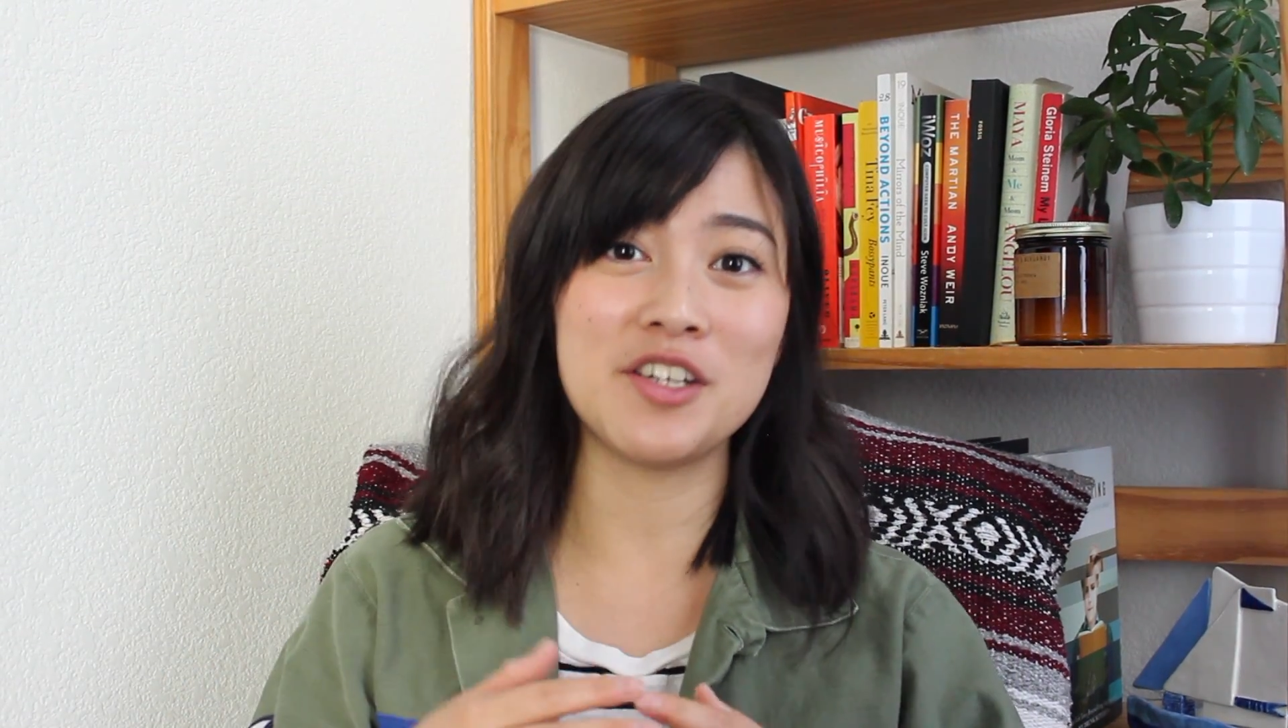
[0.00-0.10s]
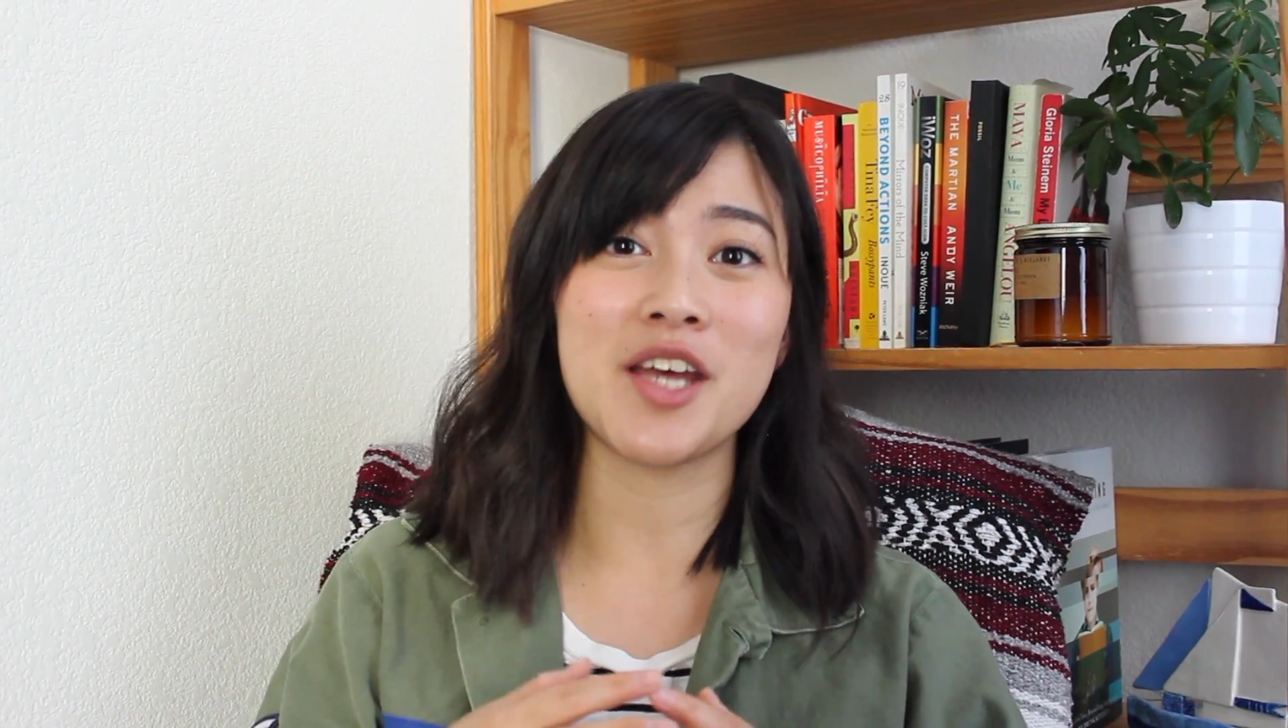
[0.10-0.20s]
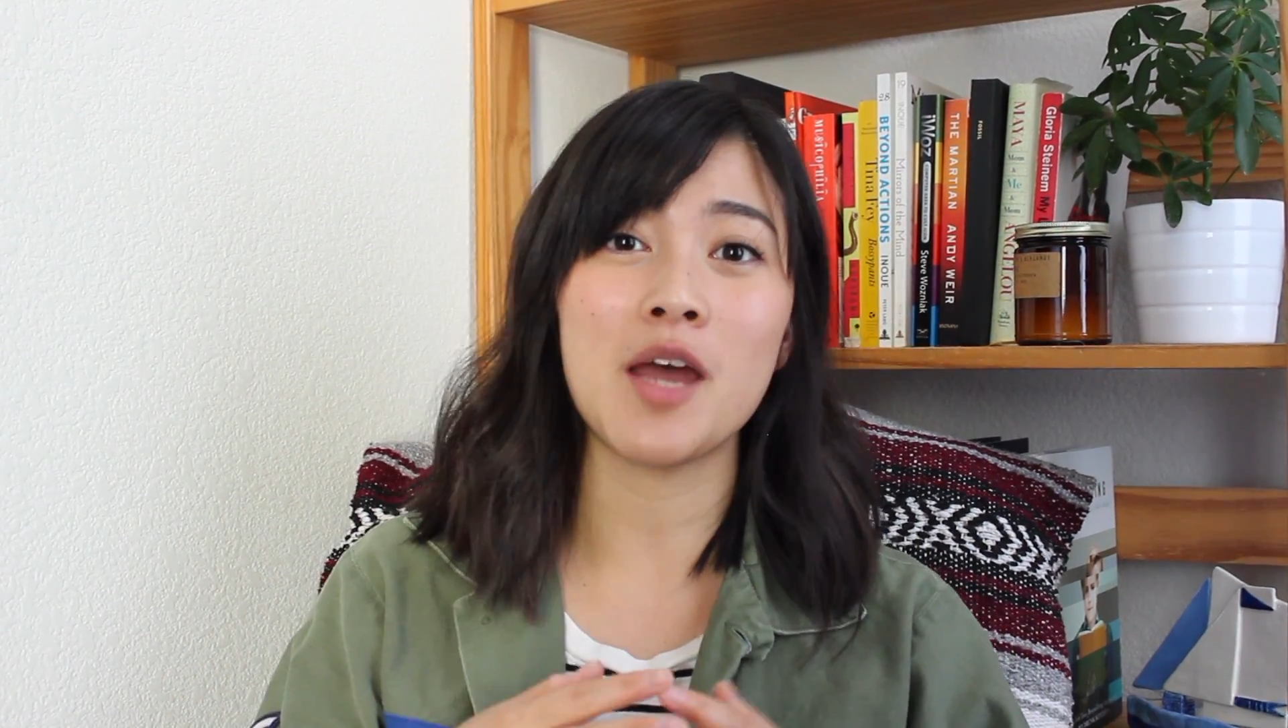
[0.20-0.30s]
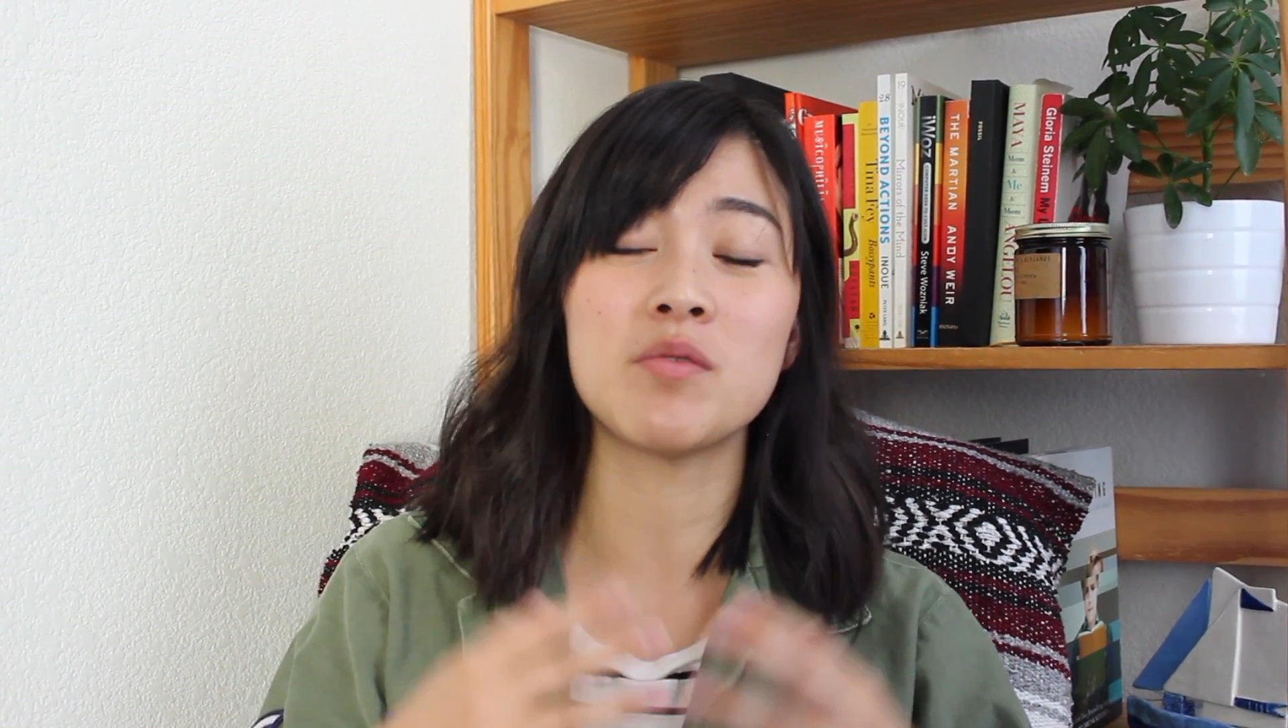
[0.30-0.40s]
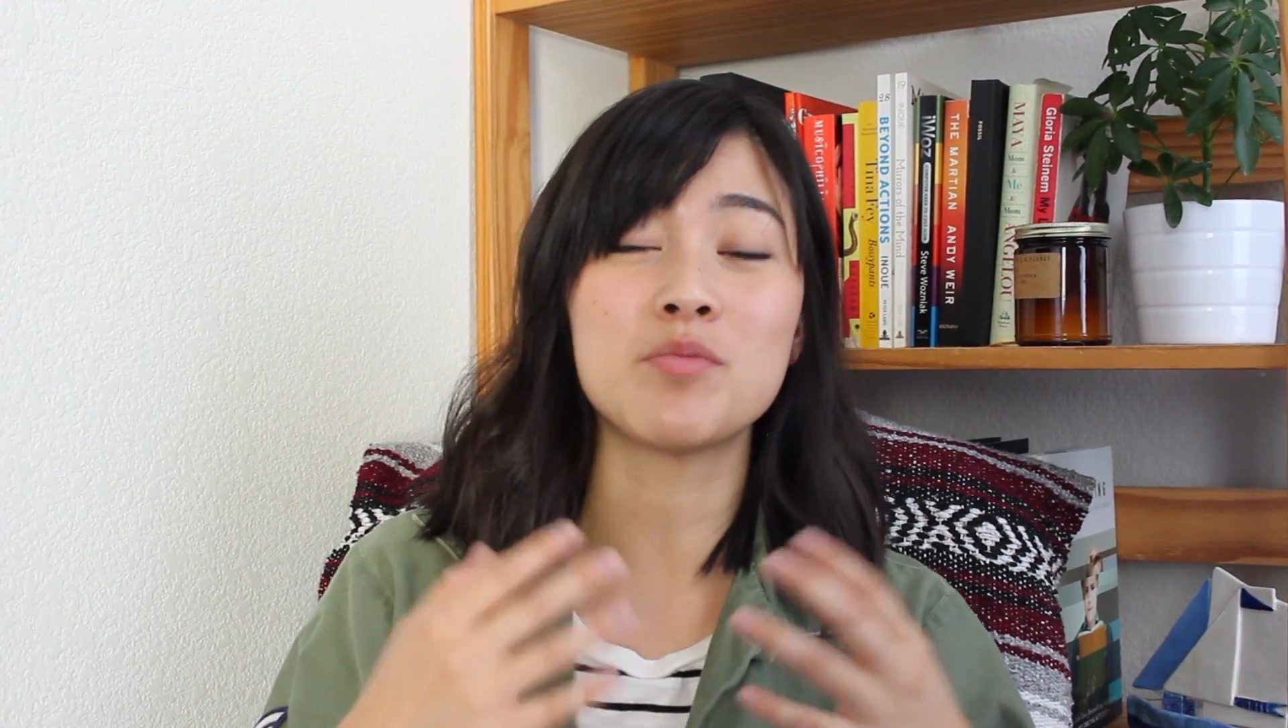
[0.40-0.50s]

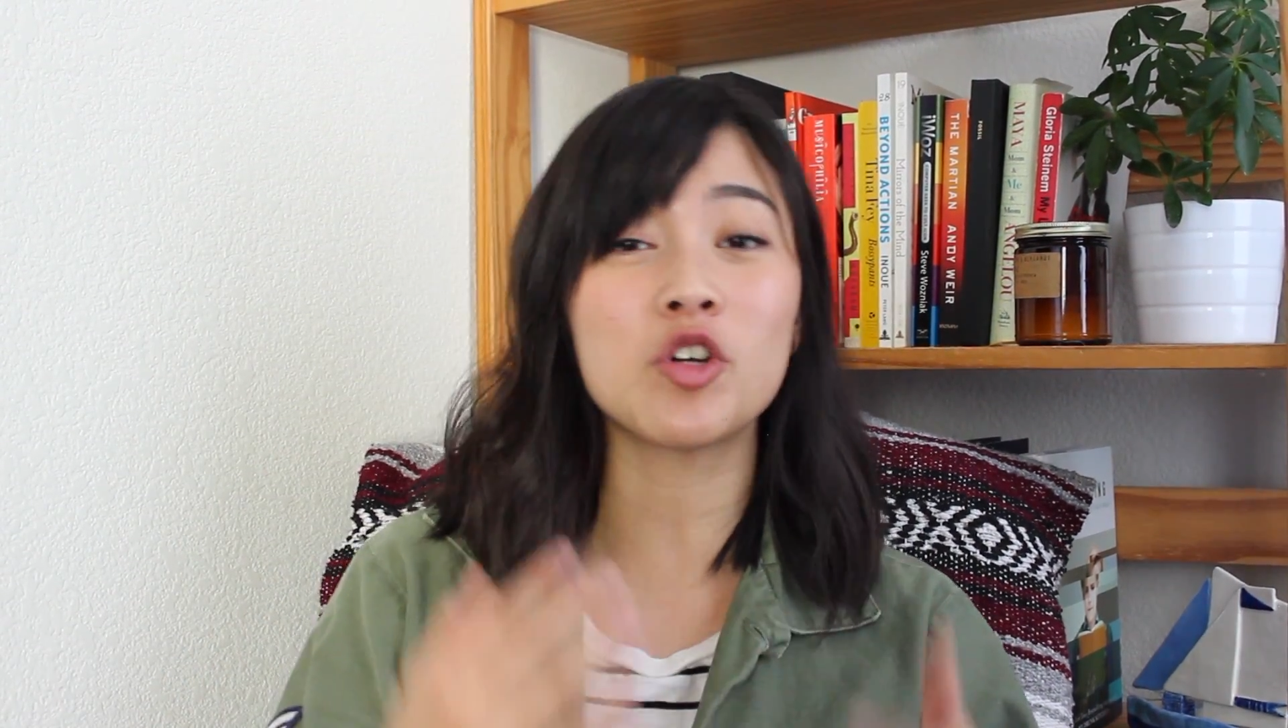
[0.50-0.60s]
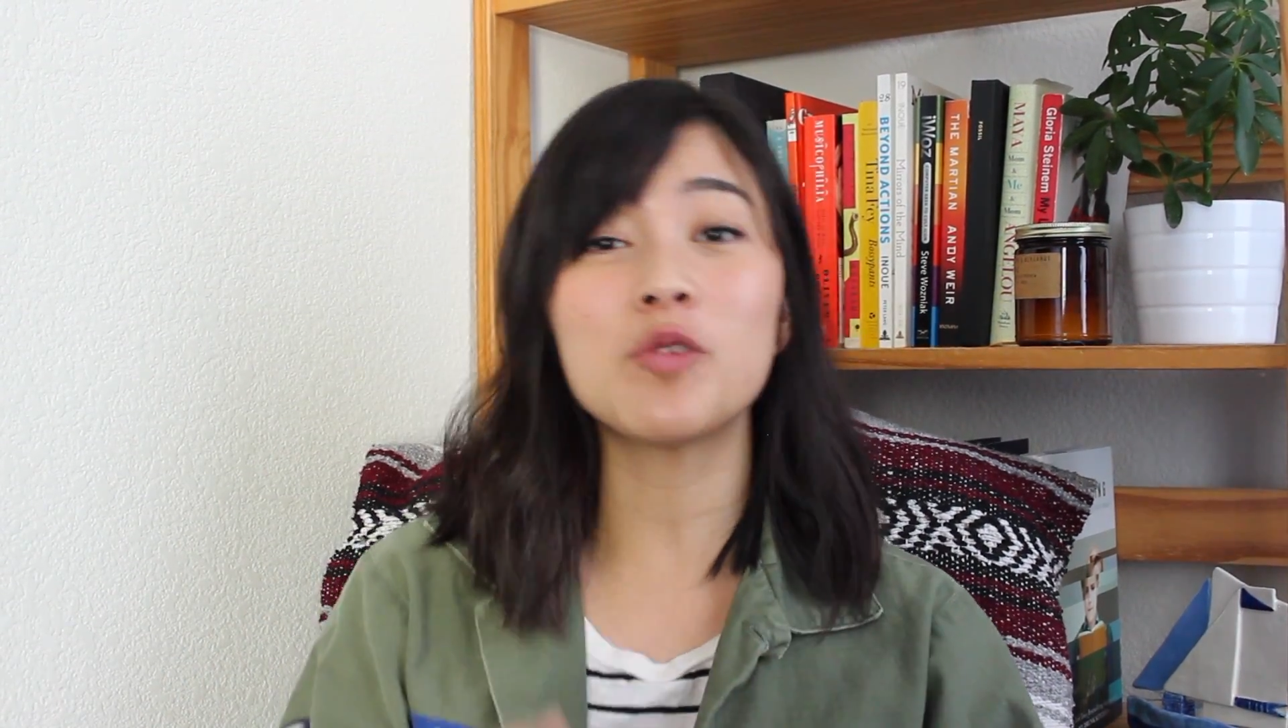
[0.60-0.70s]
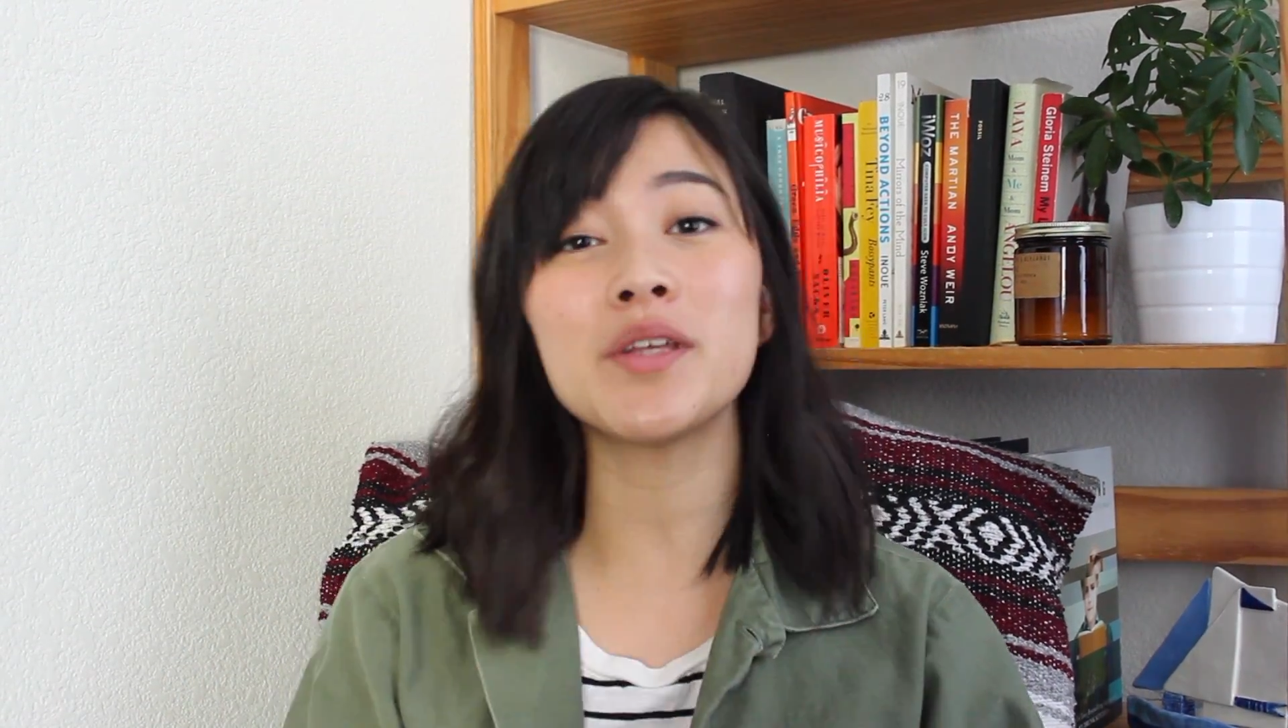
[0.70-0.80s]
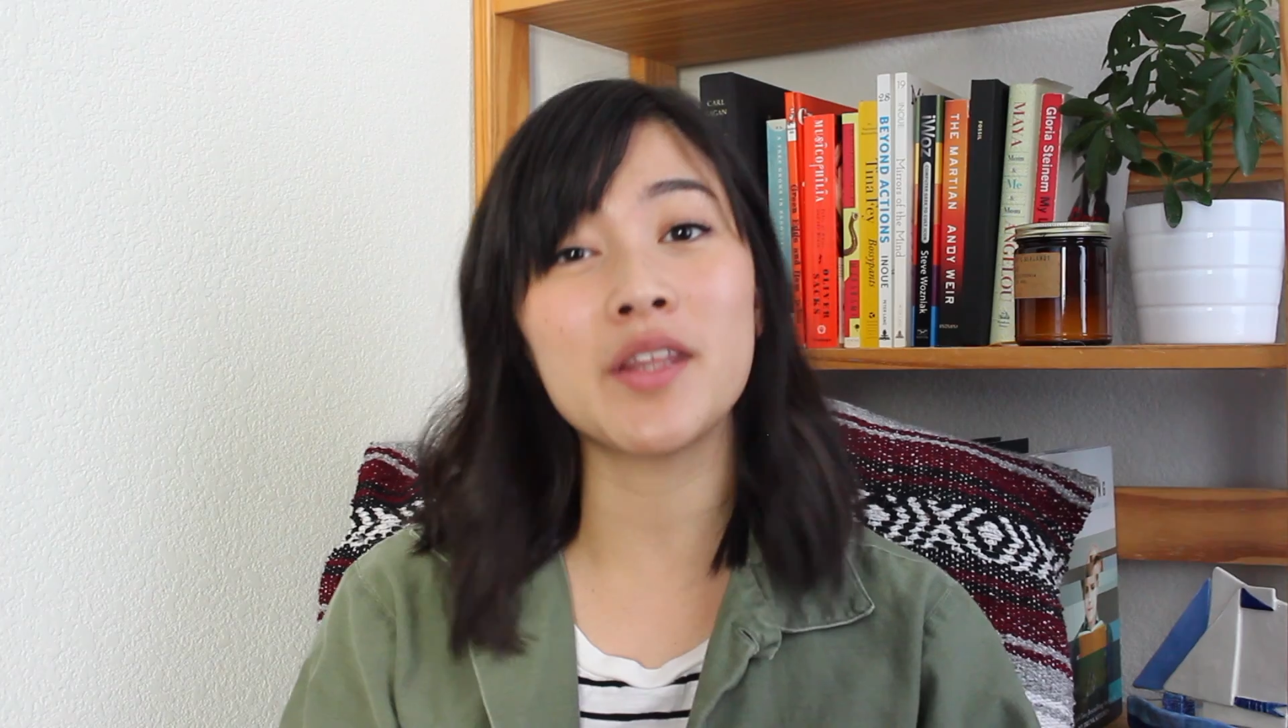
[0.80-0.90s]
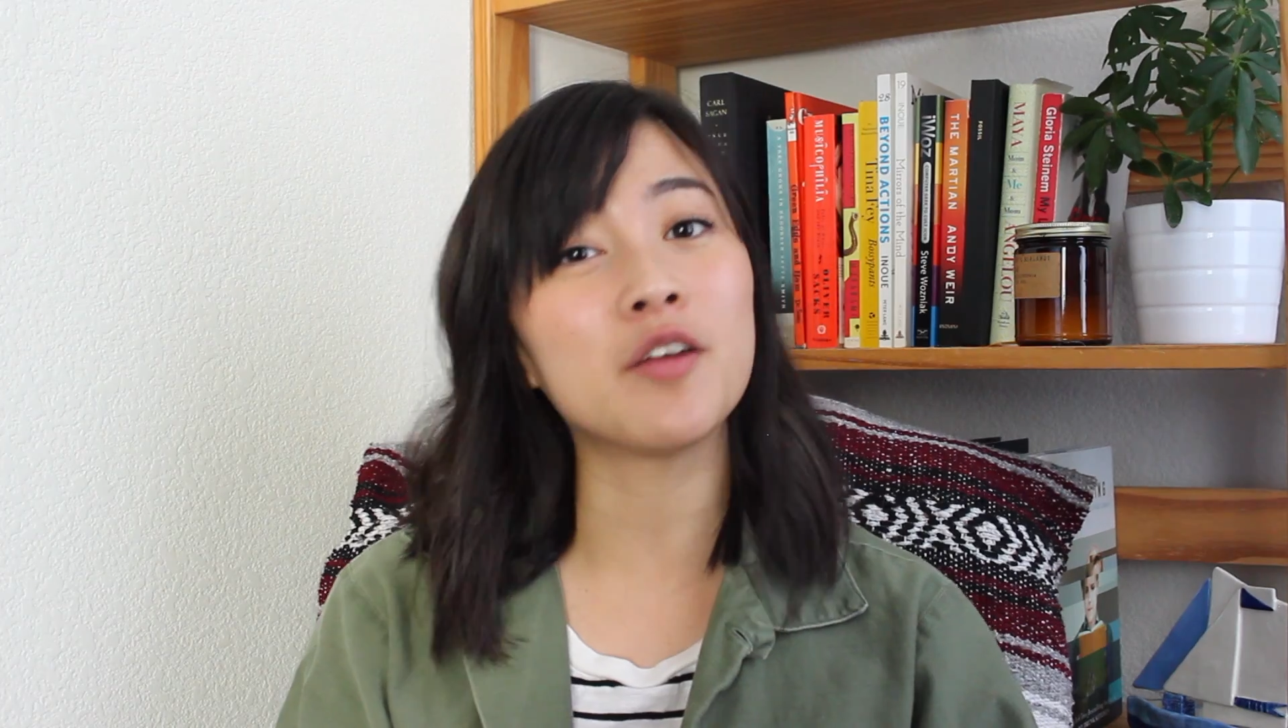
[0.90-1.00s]
time
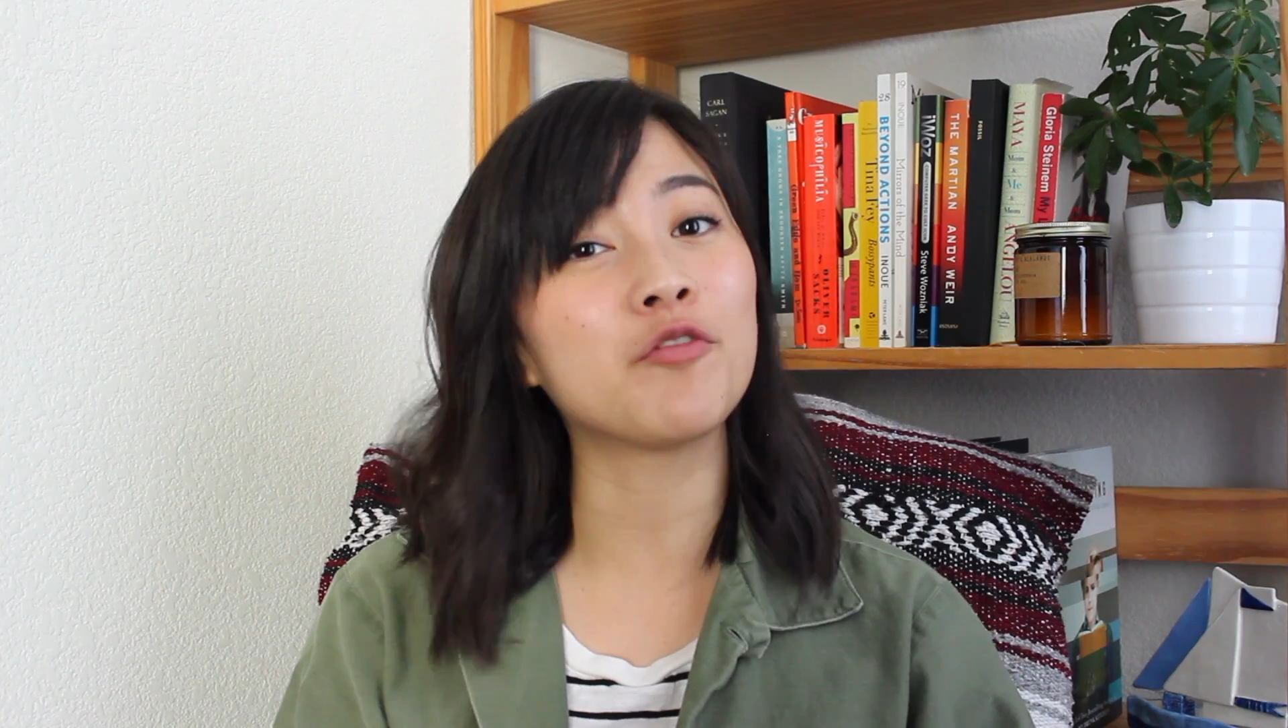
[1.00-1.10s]
absorbing the